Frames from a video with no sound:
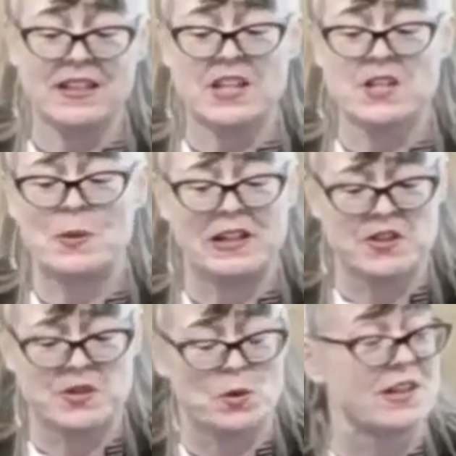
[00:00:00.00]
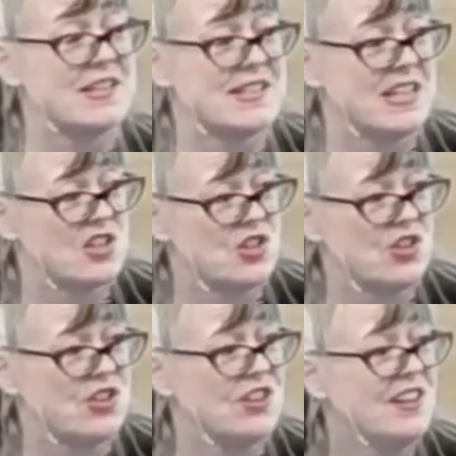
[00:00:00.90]
as well as
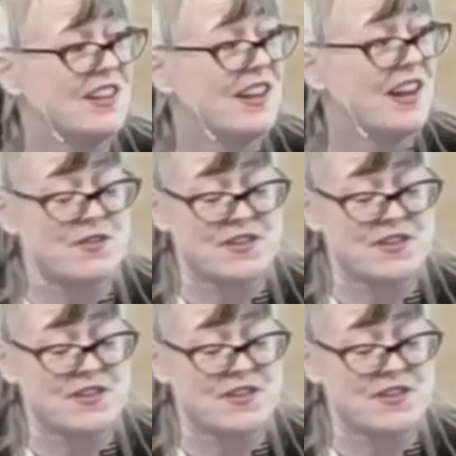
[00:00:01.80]
organizational and